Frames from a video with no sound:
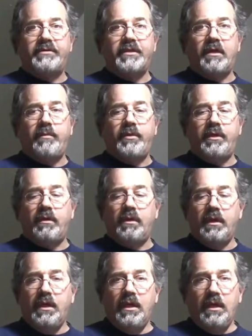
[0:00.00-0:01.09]
setup here.
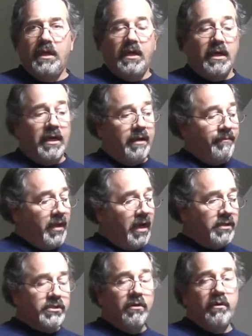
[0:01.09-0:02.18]

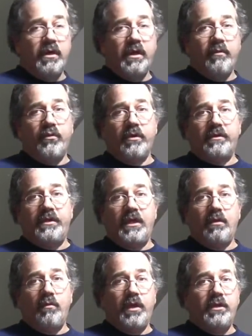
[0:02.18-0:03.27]
Also, an important
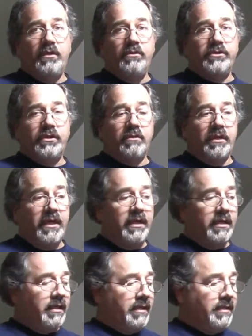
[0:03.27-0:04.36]
thing when using your
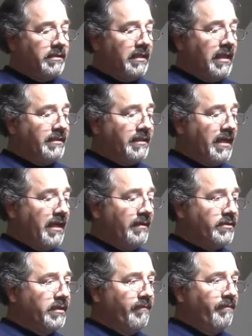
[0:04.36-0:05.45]
lighting is a lot of
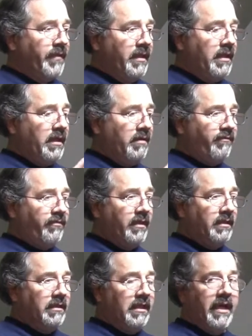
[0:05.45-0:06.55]
times if the
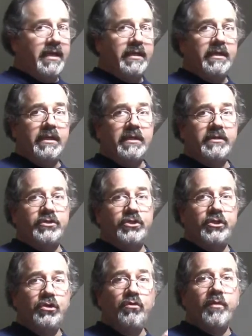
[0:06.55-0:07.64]
light is
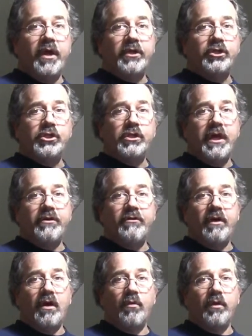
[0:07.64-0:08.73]
too much on your
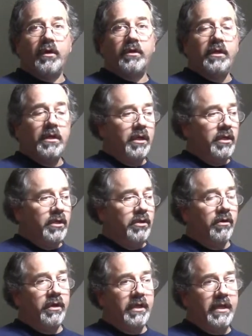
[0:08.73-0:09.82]
artwork, you're
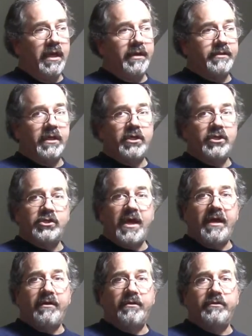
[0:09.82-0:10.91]
going to get
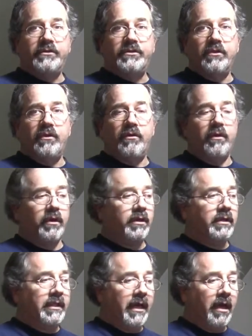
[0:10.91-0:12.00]
shadows or
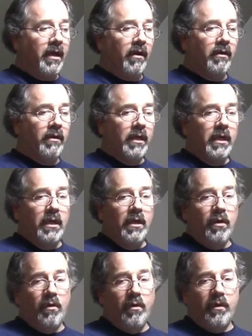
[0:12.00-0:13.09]
glare
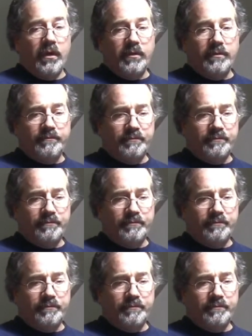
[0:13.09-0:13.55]
or